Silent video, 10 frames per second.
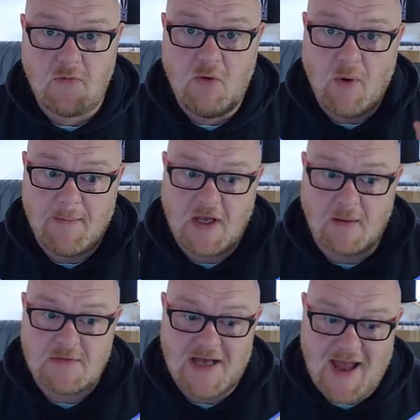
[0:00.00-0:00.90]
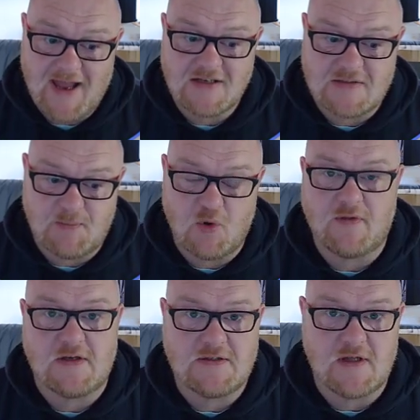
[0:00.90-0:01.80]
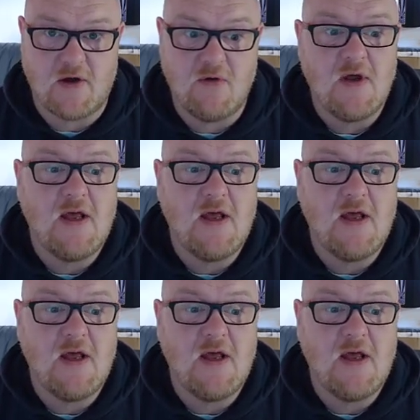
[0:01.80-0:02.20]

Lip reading: When we come to export this though,